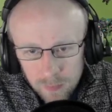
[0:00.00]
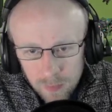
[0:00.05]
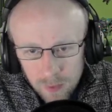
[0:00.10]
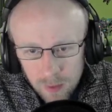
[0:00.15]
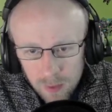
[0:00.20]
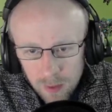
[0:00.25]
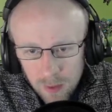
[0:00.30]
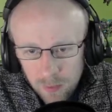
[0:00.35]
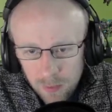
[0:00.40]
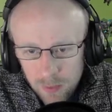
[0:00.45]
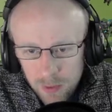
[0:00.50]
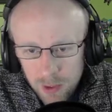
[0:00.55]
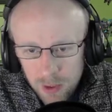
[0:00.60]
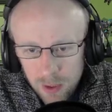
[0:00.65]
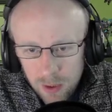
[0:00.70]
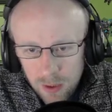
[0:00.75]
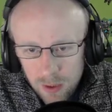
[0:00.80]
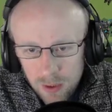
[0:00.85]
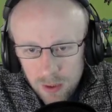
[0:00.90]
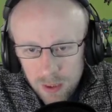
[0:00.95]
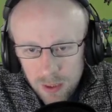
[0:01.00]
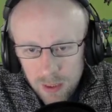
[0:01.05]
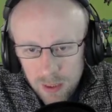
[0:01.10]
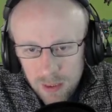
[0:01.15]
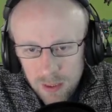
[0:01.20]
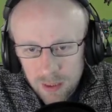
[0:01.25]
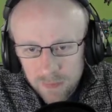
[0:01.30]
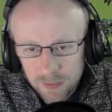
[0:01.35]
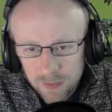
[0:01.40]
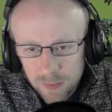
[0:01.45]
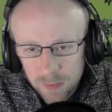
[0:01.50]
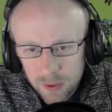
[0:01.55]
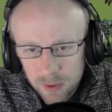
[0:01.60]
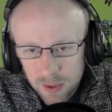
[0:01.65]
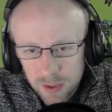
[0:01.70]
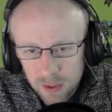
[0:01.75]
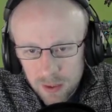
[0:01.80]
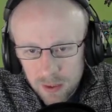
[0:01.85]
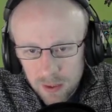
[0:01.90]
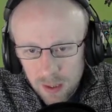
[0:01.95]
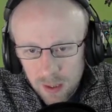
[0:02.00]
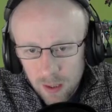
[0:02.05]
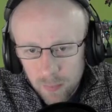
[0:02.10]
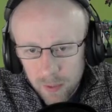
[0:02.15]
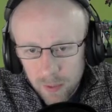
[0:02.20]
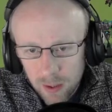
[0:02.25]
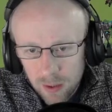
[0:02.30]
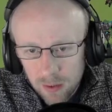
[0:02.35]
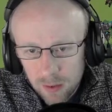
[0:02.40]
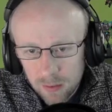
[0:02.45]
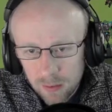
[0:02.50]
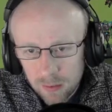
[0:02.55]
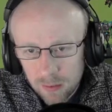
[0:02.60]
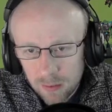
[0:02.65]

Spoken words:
Okay, we'll charge here, see if this pushes everybody on.